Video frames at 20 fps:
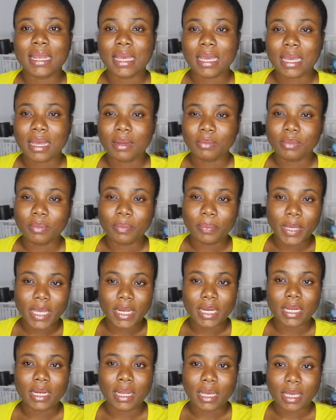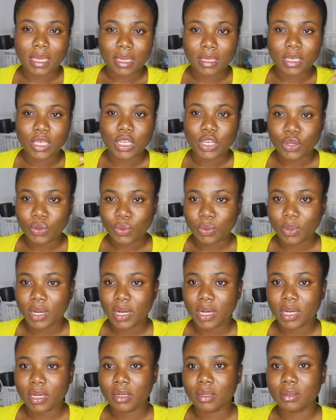like I'm burning like a new
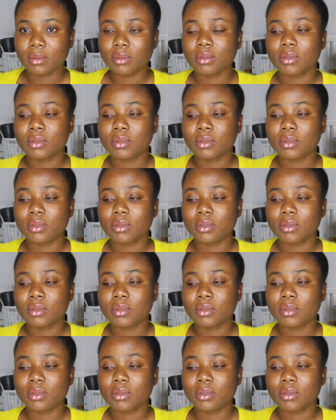candle.